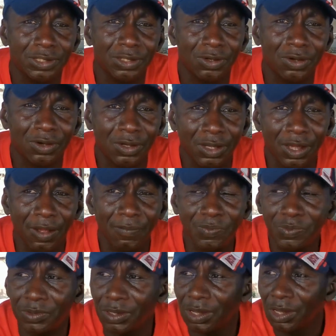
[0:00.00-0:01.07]
Okay,
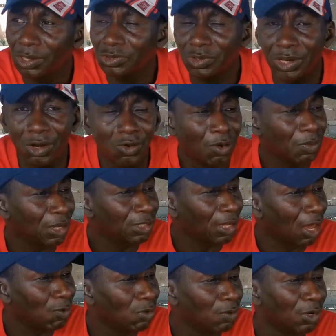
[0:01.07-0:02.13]
so there'll come a
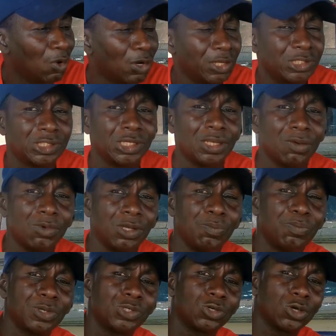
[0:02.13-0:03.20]
time we will only see them
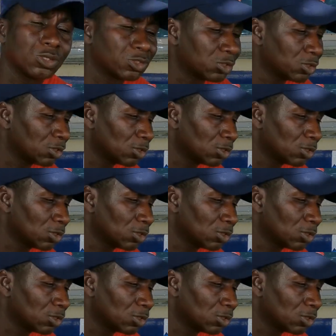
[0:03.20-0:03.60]
in pictures.